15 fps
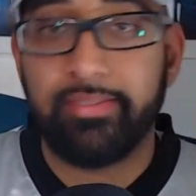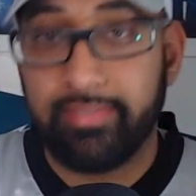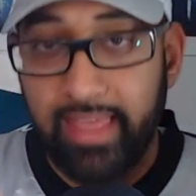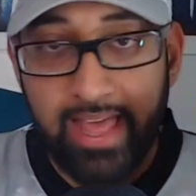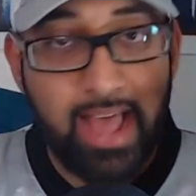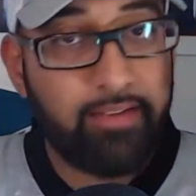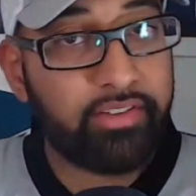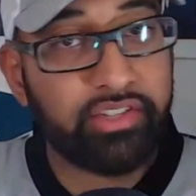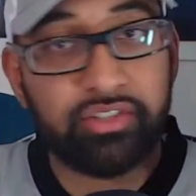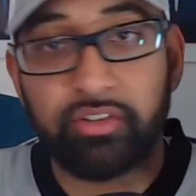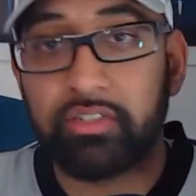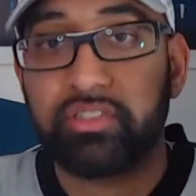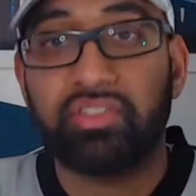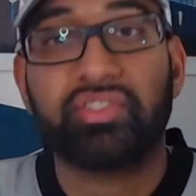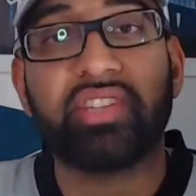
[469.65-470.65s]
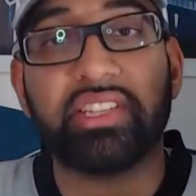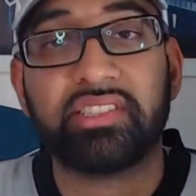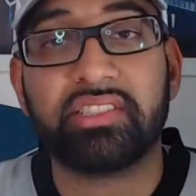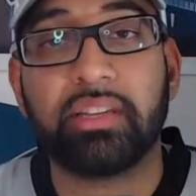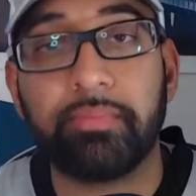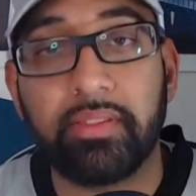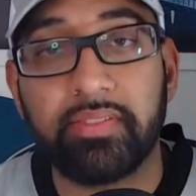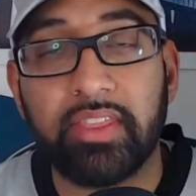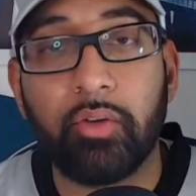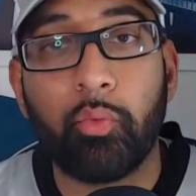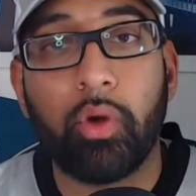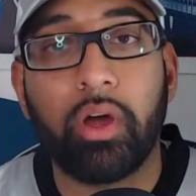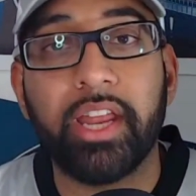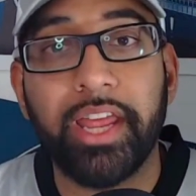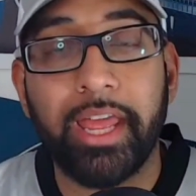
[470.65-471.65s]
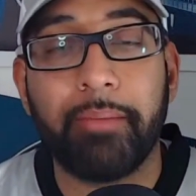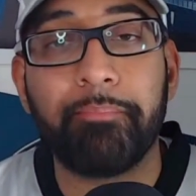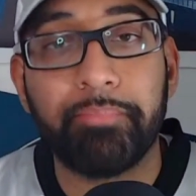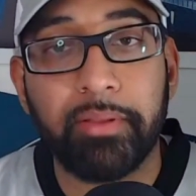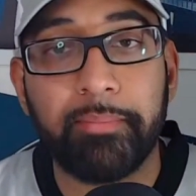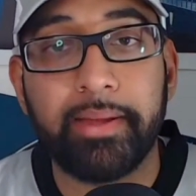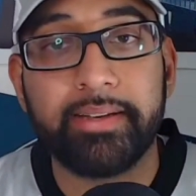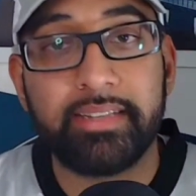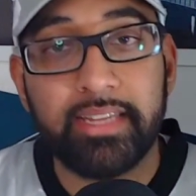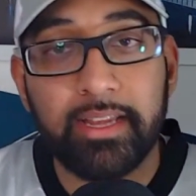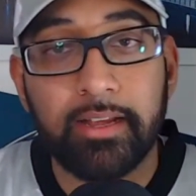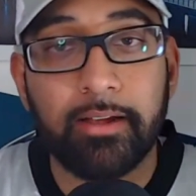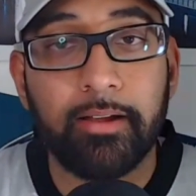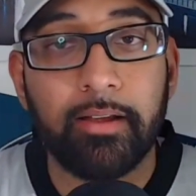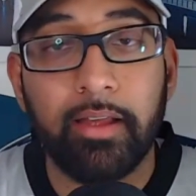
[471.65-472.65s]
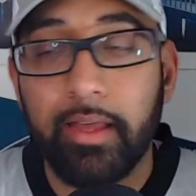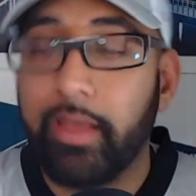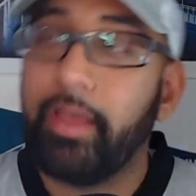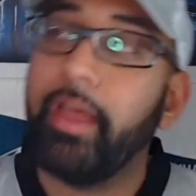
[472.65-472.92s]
they have a certain system that they want to implement here,